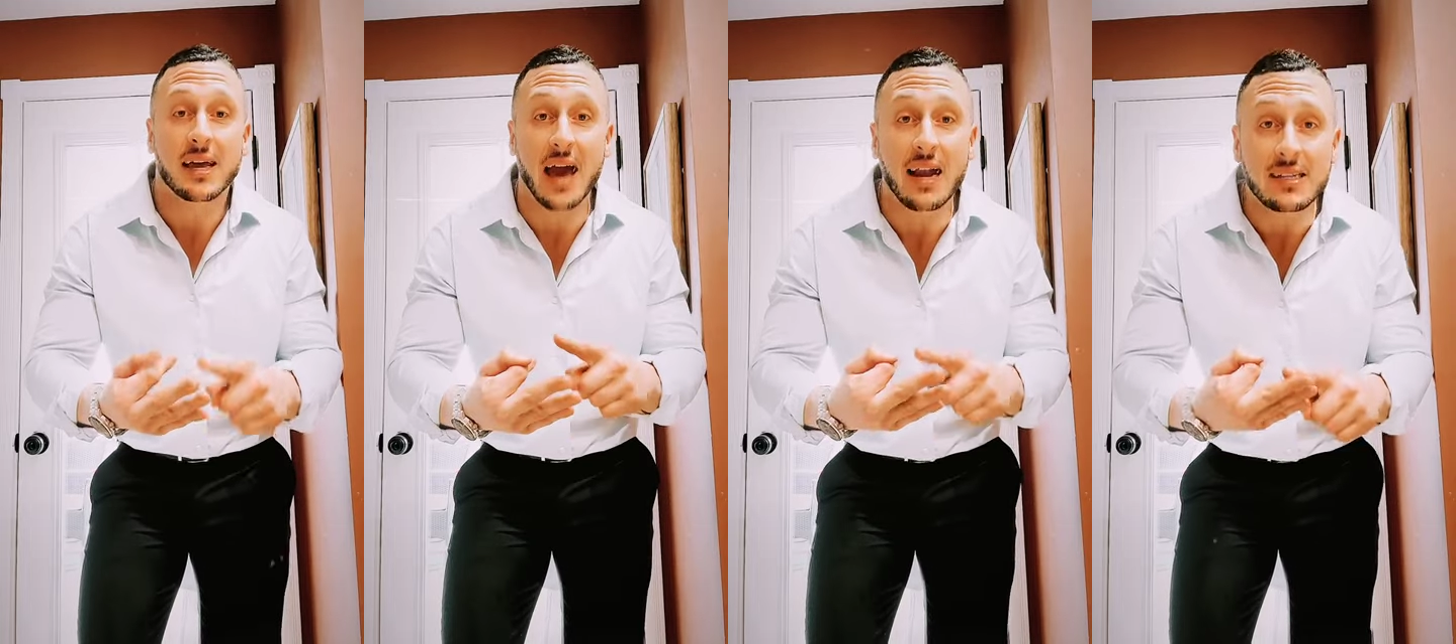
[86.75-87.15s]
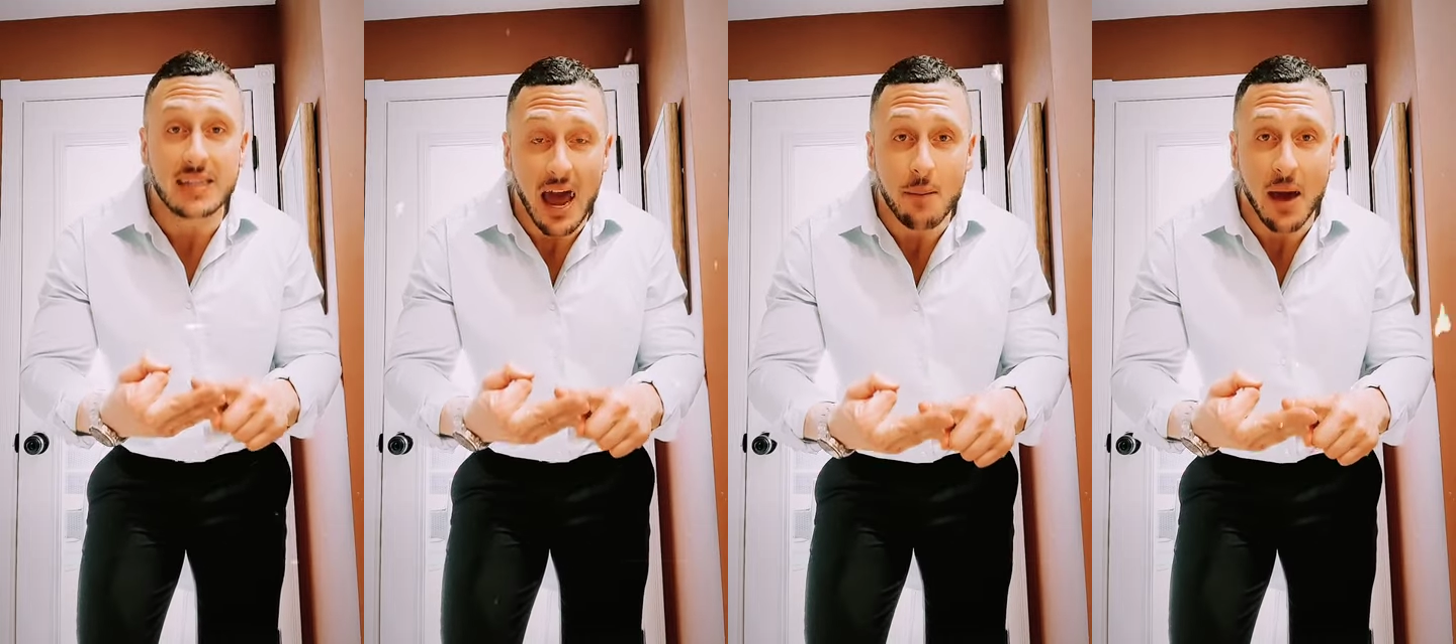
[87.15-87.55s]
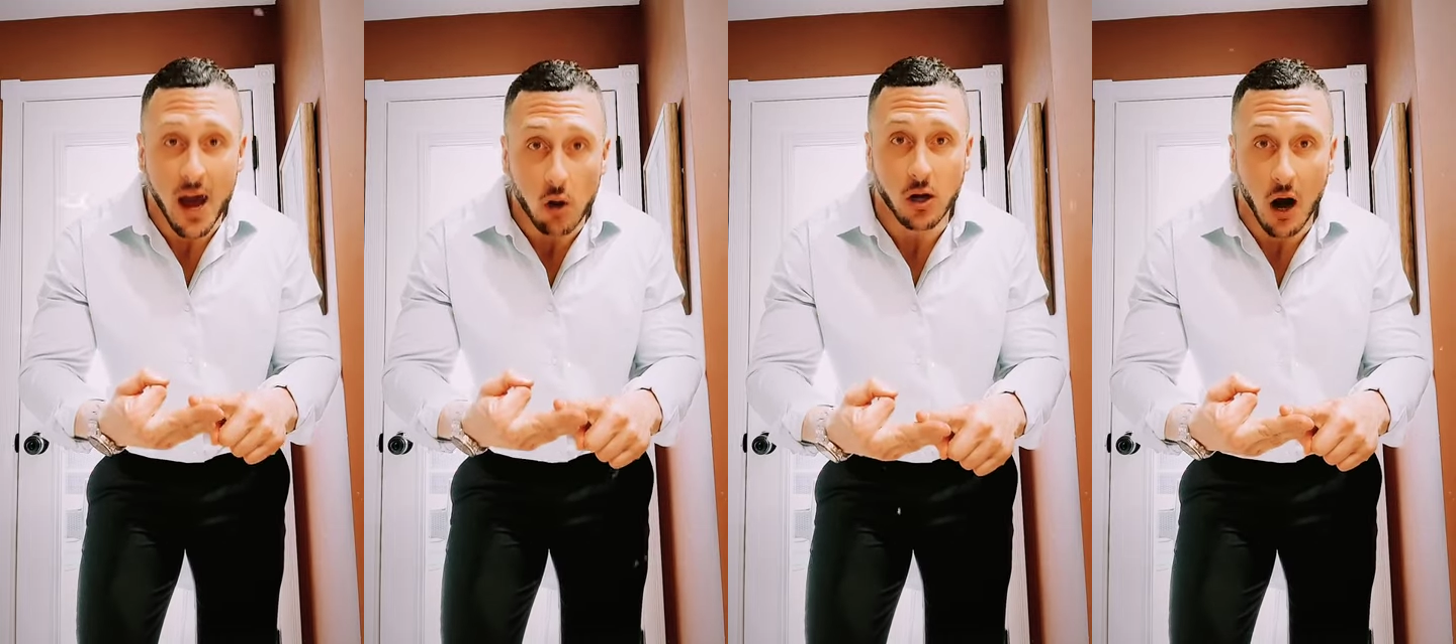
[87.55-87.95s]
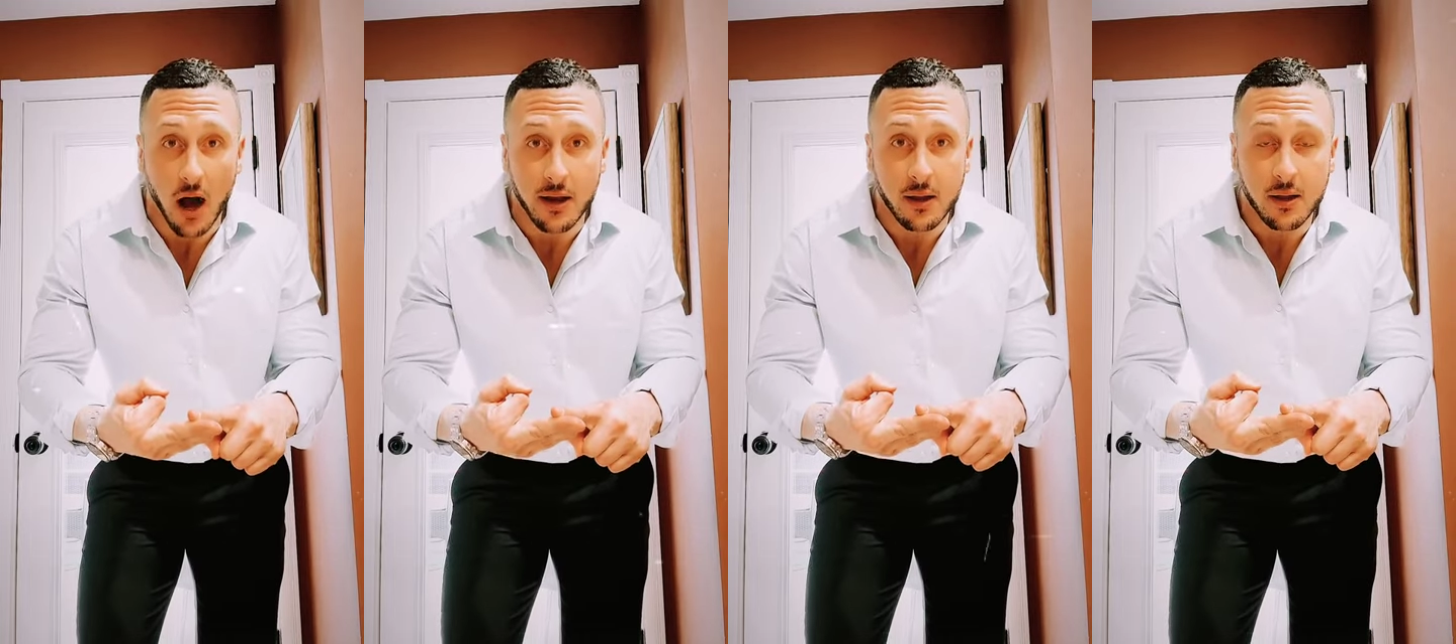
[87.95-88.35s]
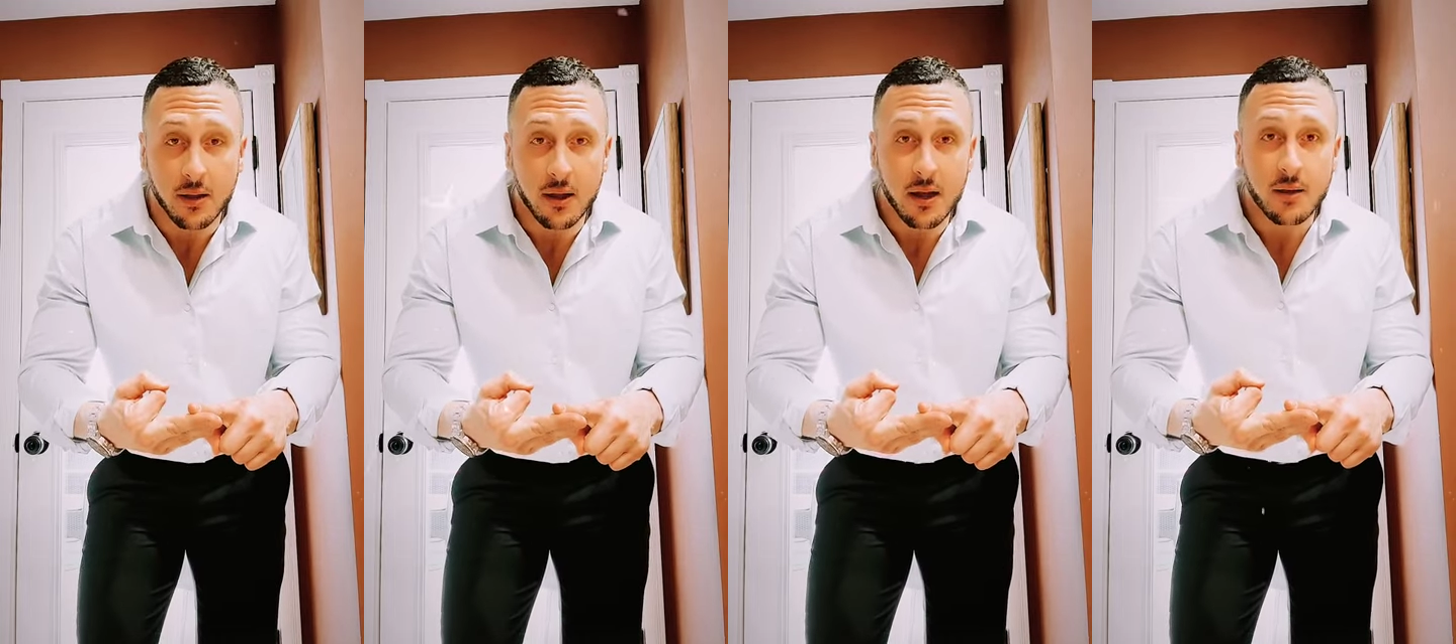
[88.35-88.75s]
Get a damn haircut.
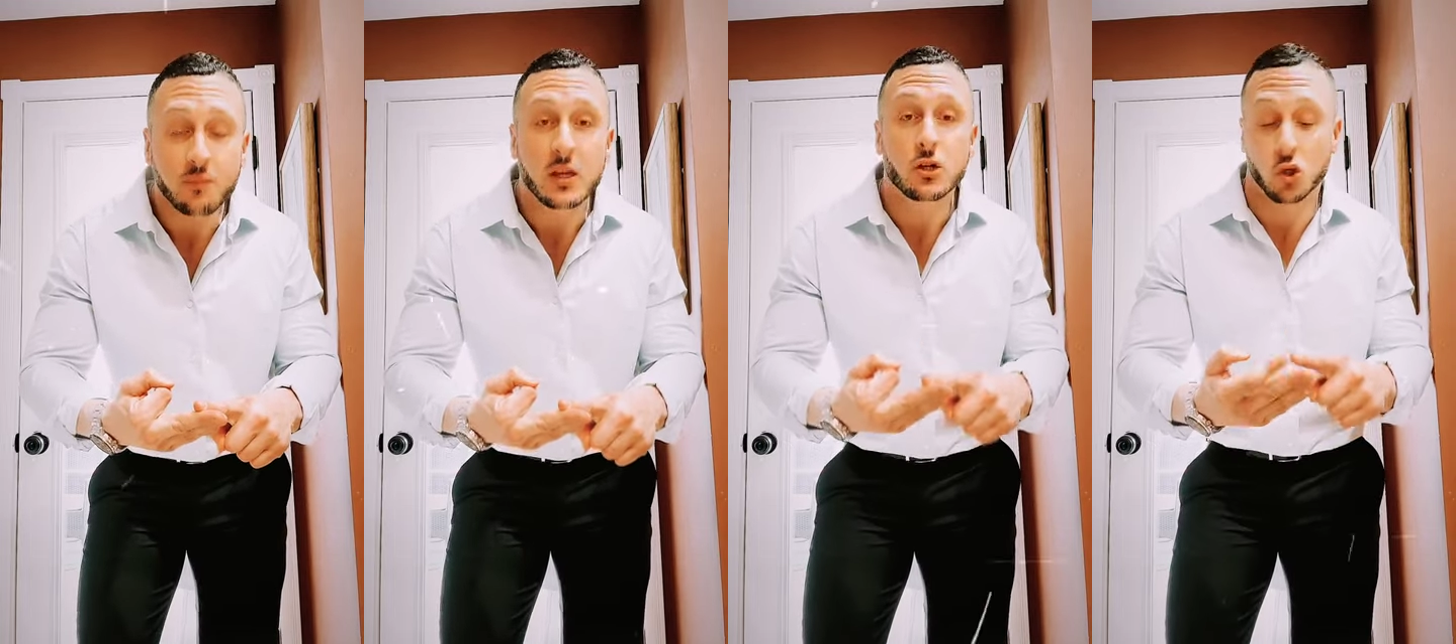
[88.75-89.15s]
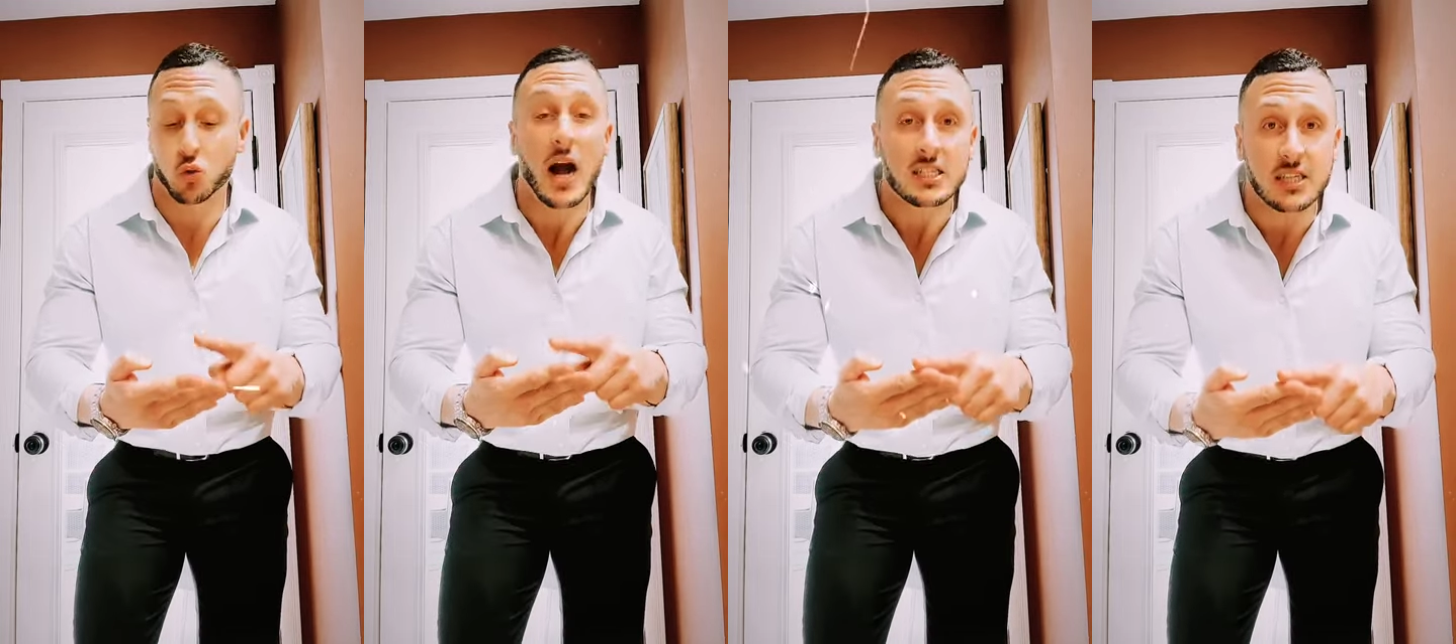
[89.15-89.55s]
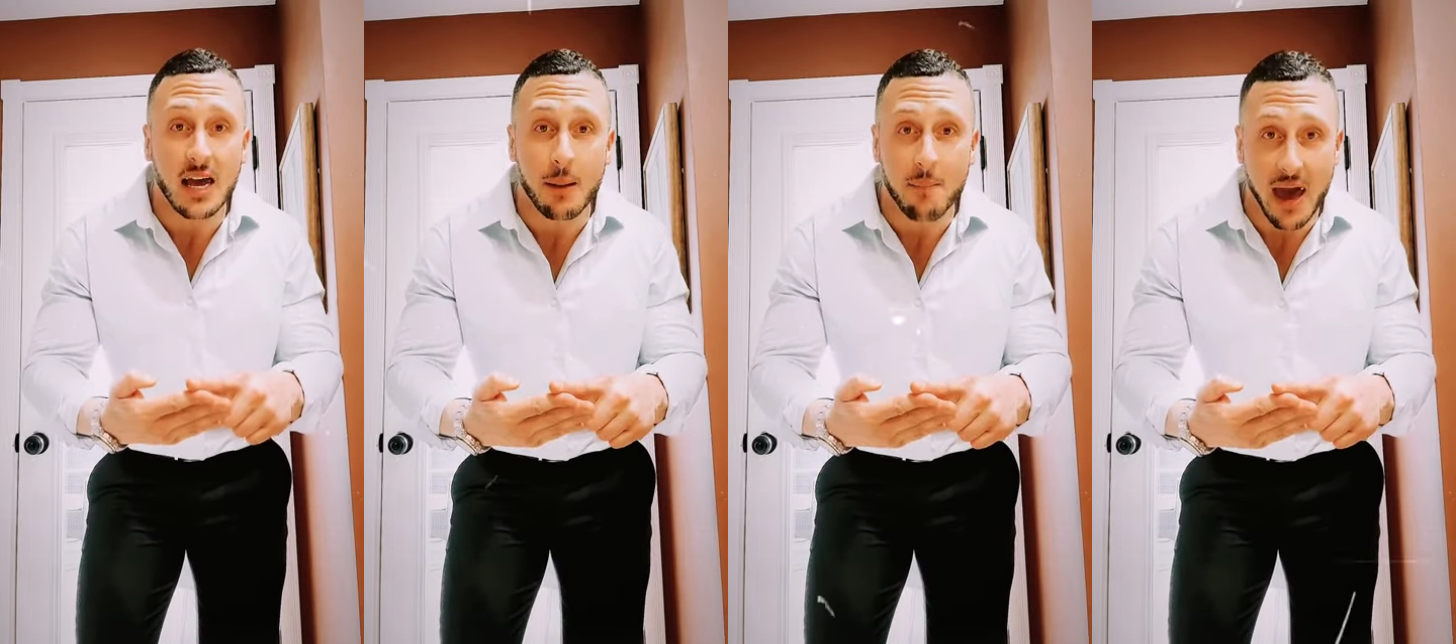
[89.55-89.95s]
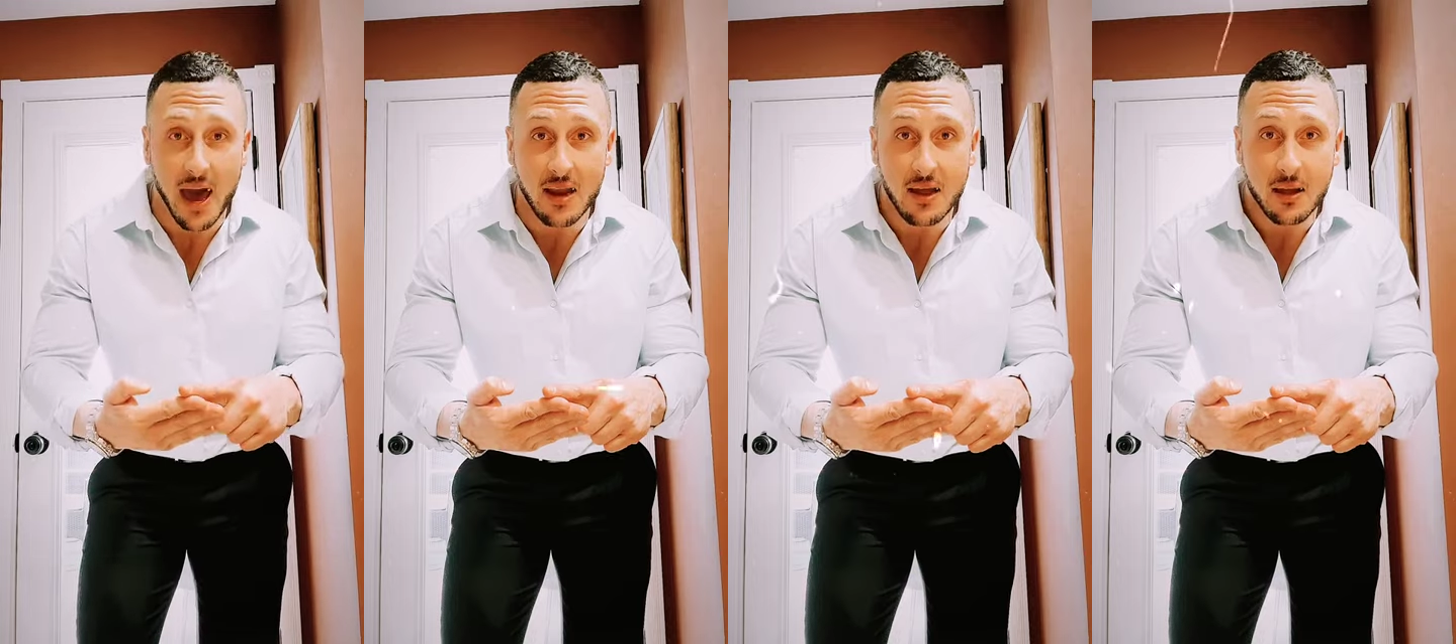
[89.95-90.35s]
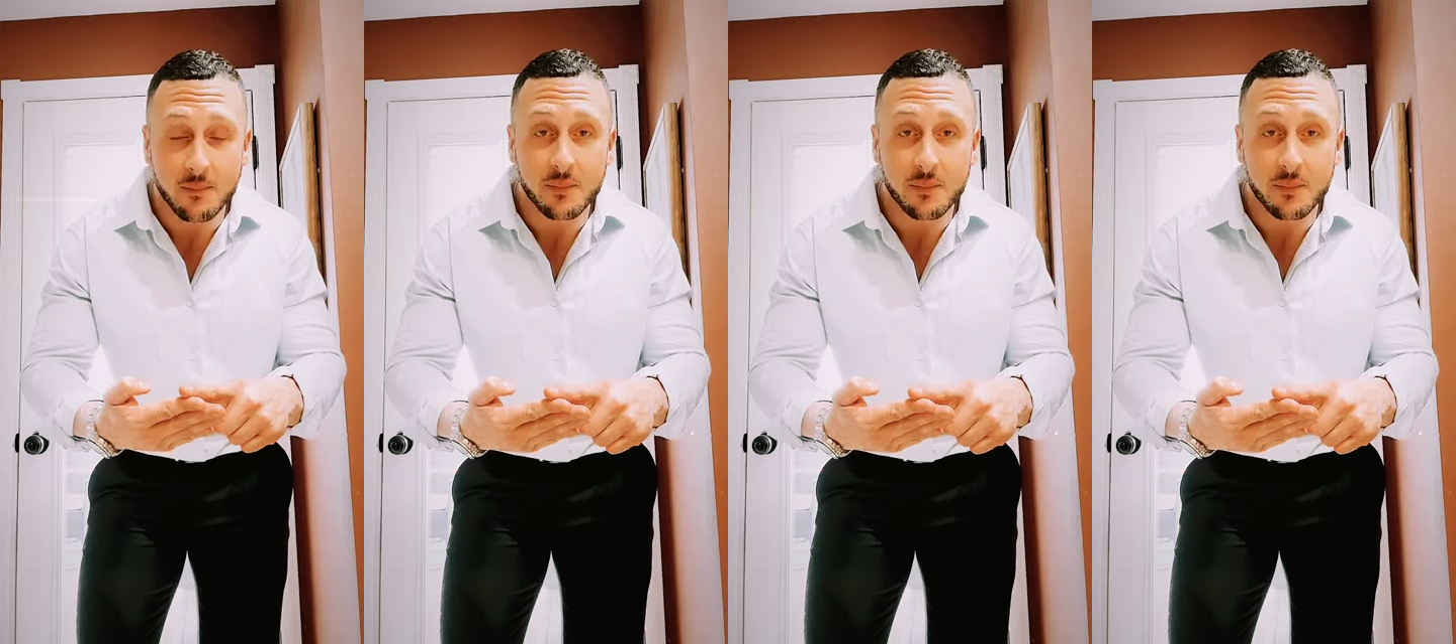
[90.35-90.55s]
Dress like a man.